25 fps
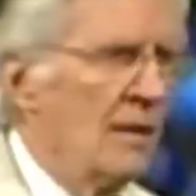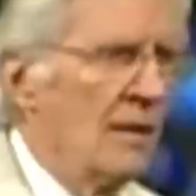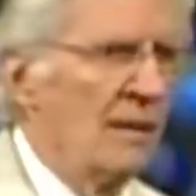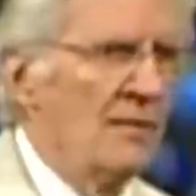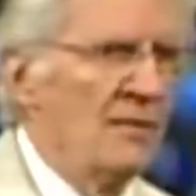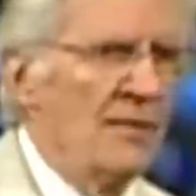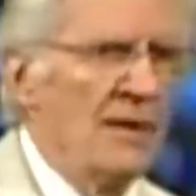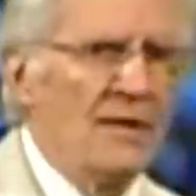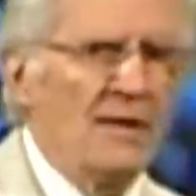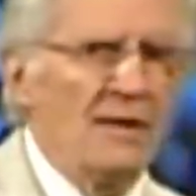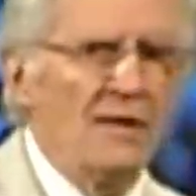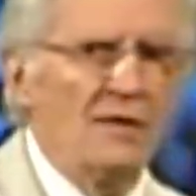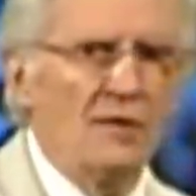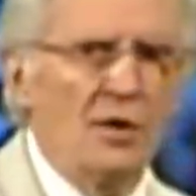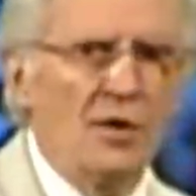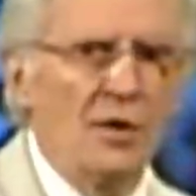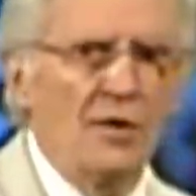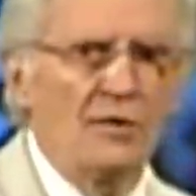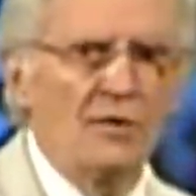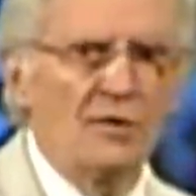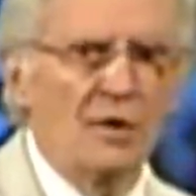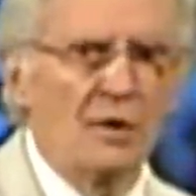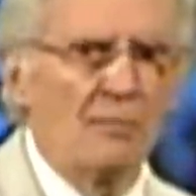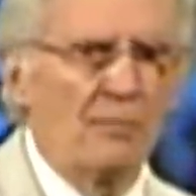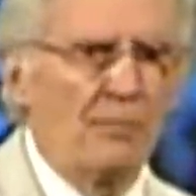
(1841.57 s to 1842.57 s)
And then he
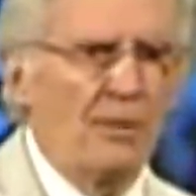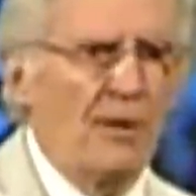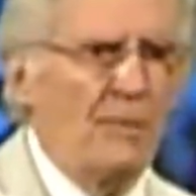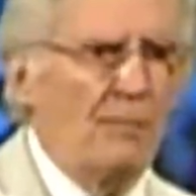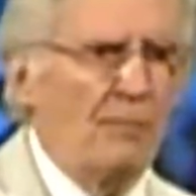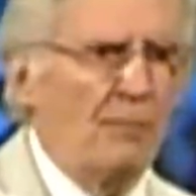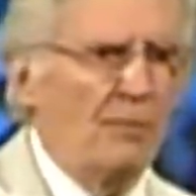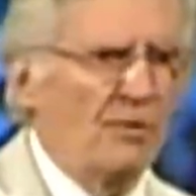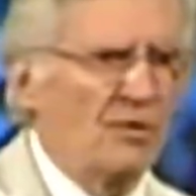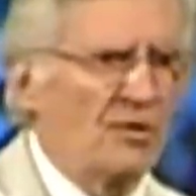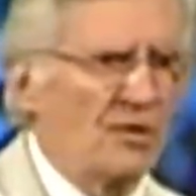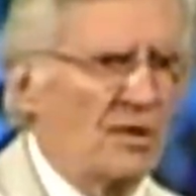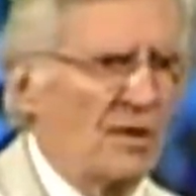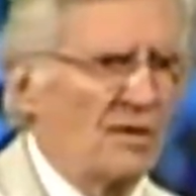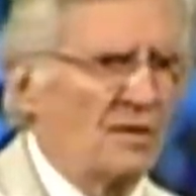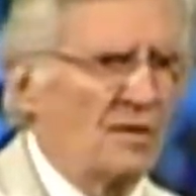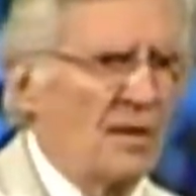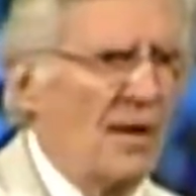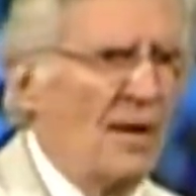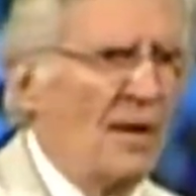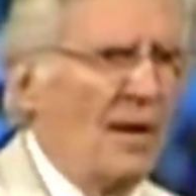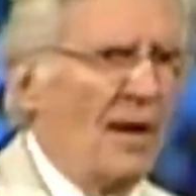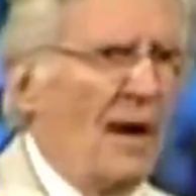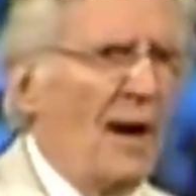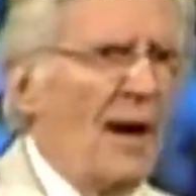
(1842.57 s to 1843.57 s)
turns to the people and says,
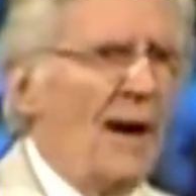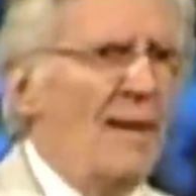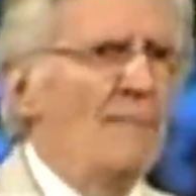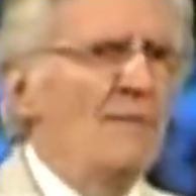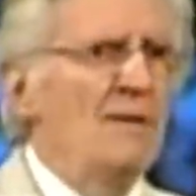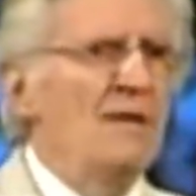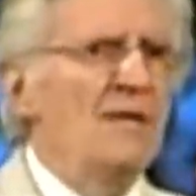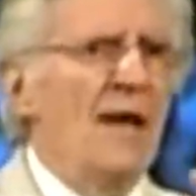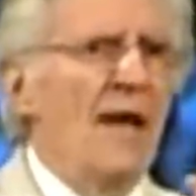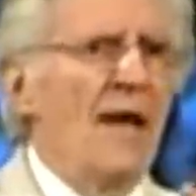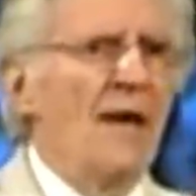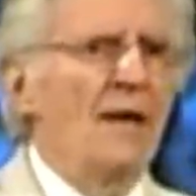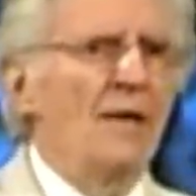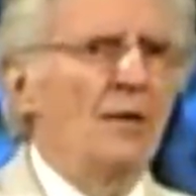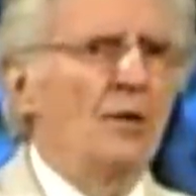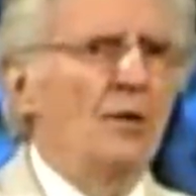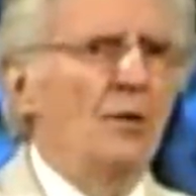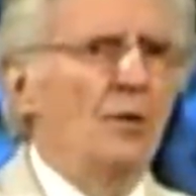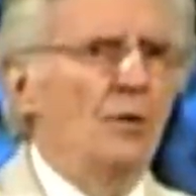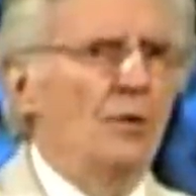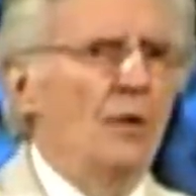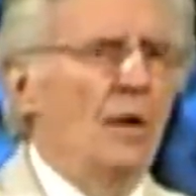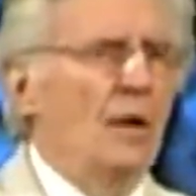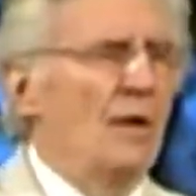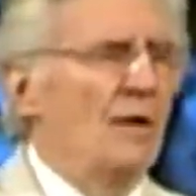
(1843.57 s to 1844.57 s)
I'm telling
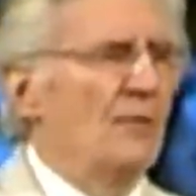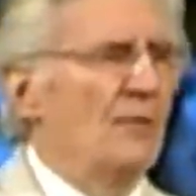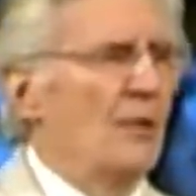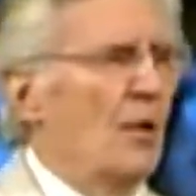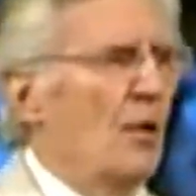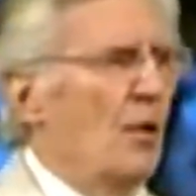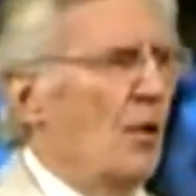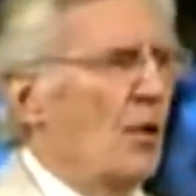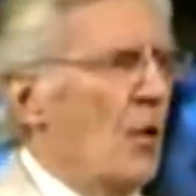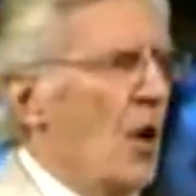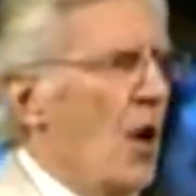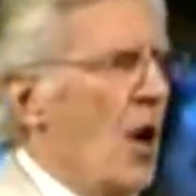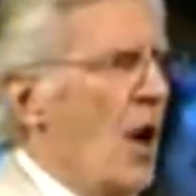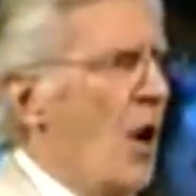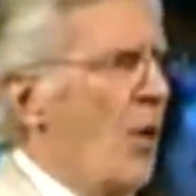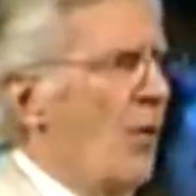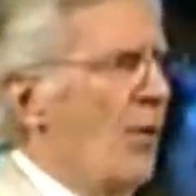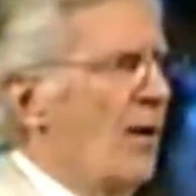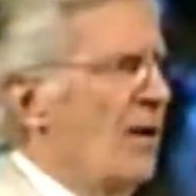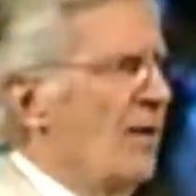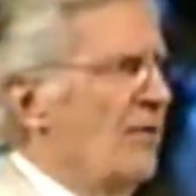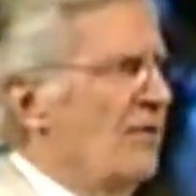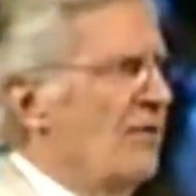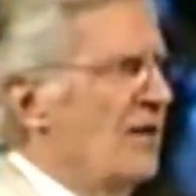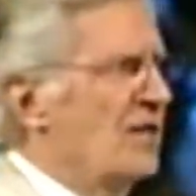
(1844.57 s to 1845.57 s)
you, the
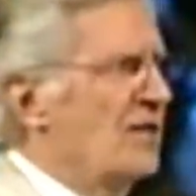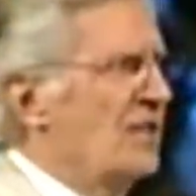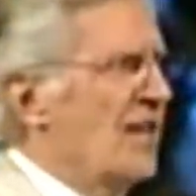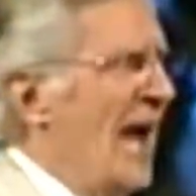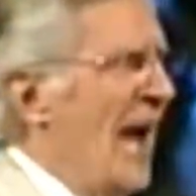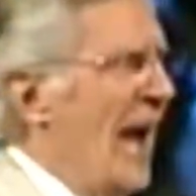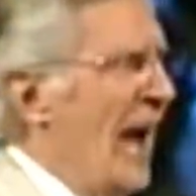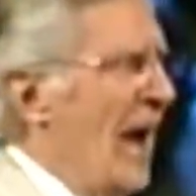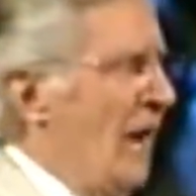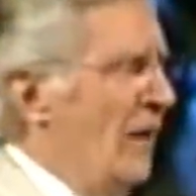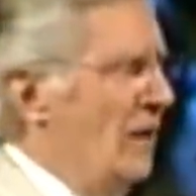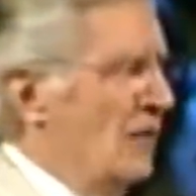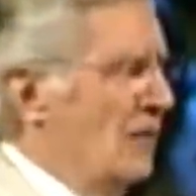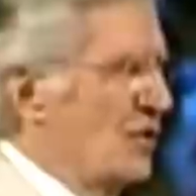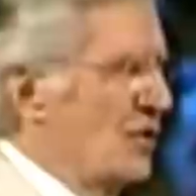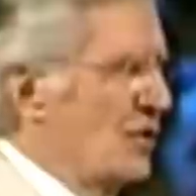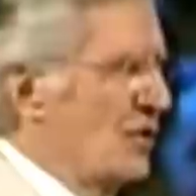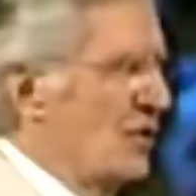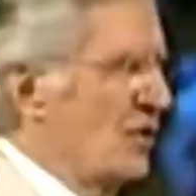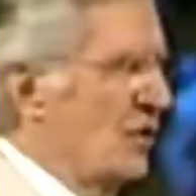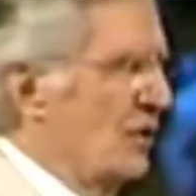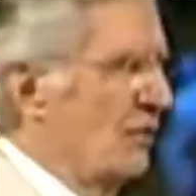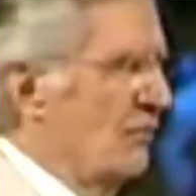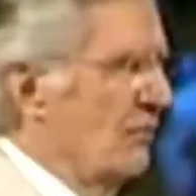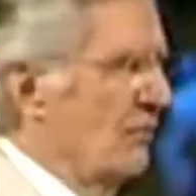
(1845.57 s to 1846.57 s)
glory of this
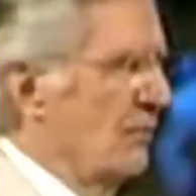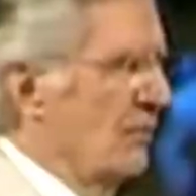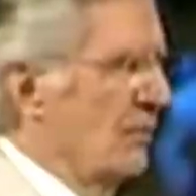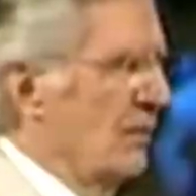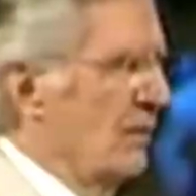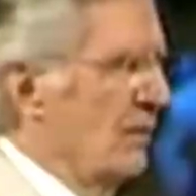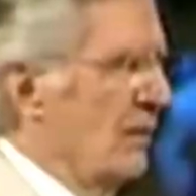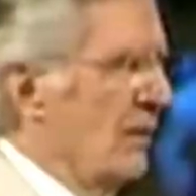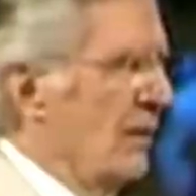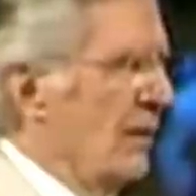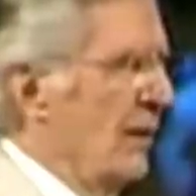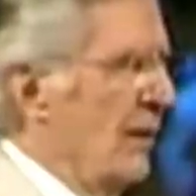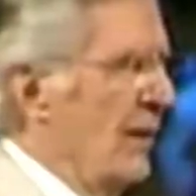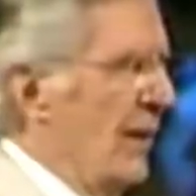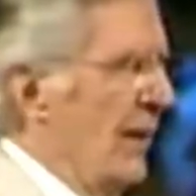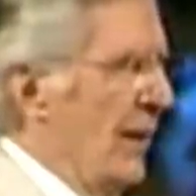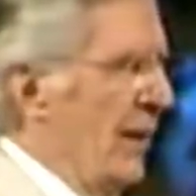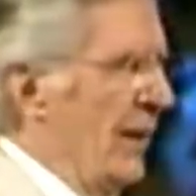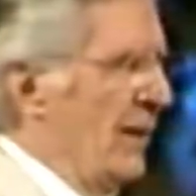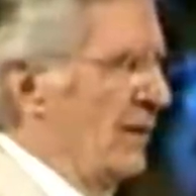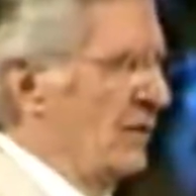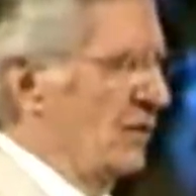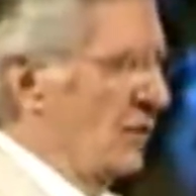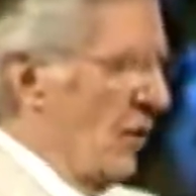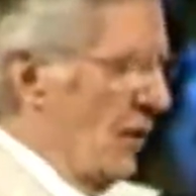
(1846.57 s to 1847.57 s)
house
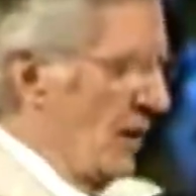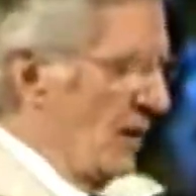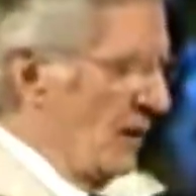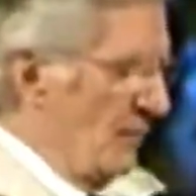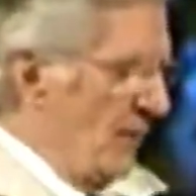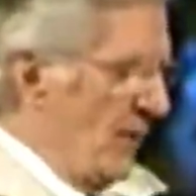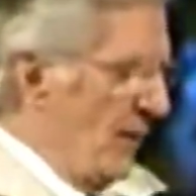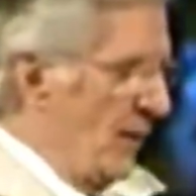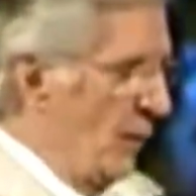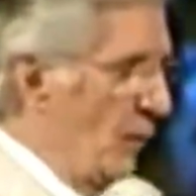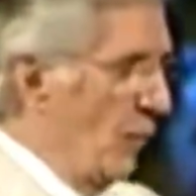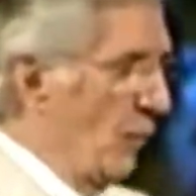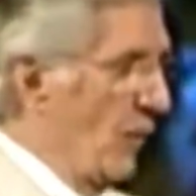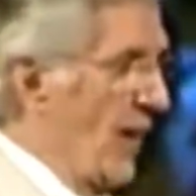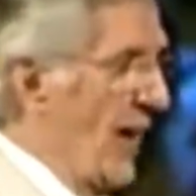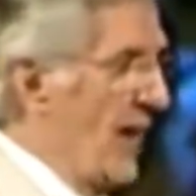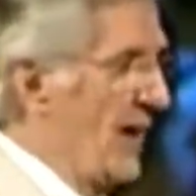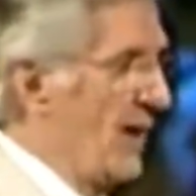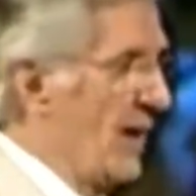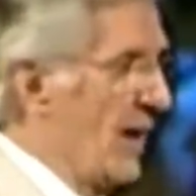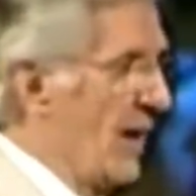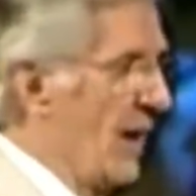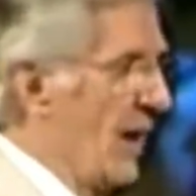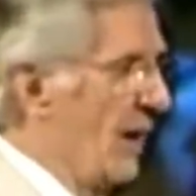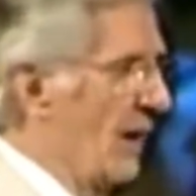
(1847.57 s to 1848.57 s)
is going to be
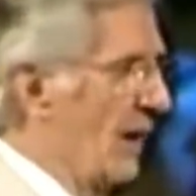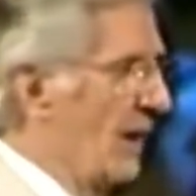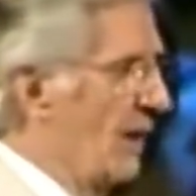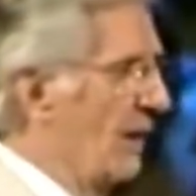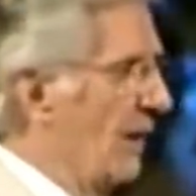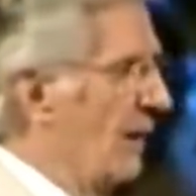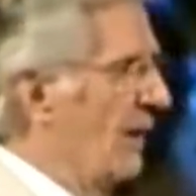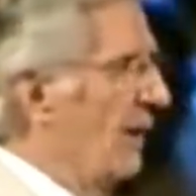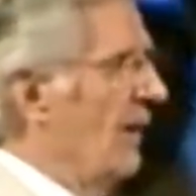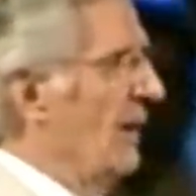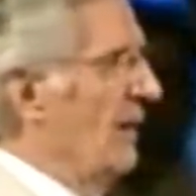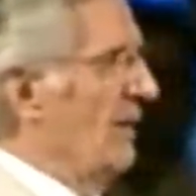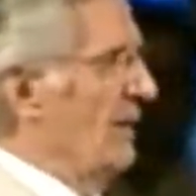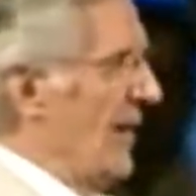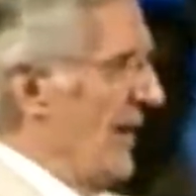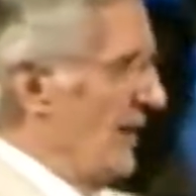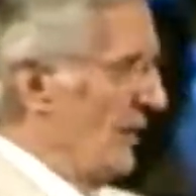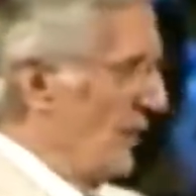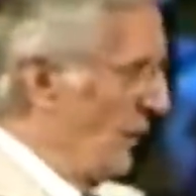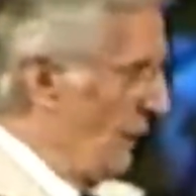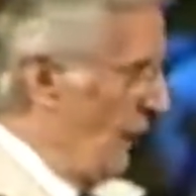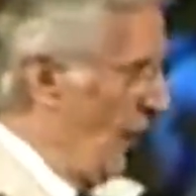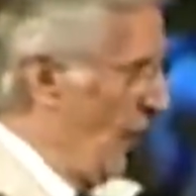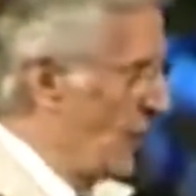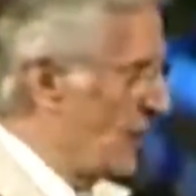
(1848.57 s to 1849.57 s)
greater
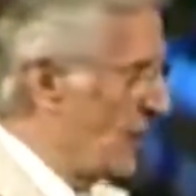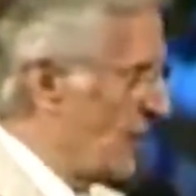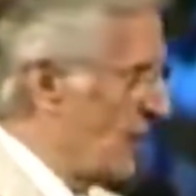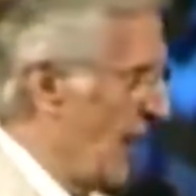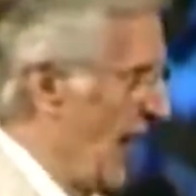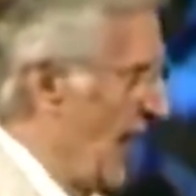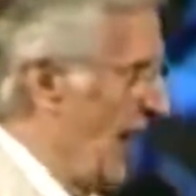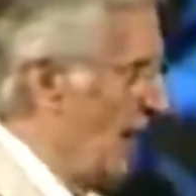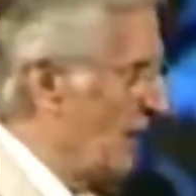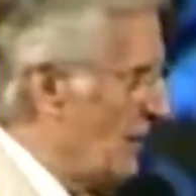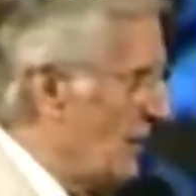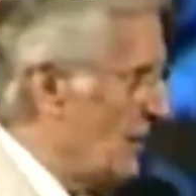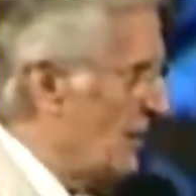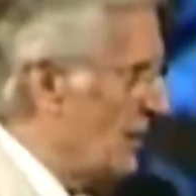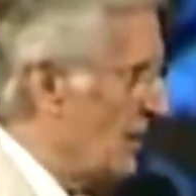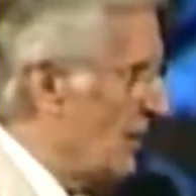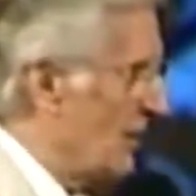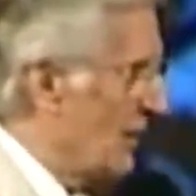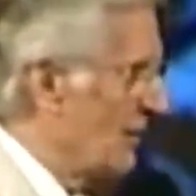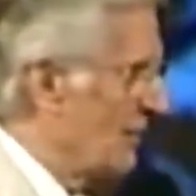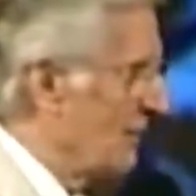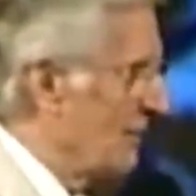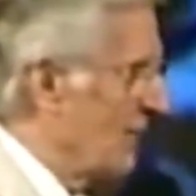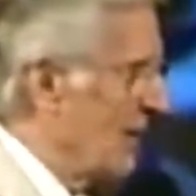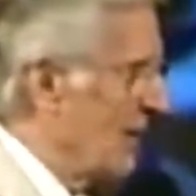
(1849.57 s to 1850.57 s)
than the first house.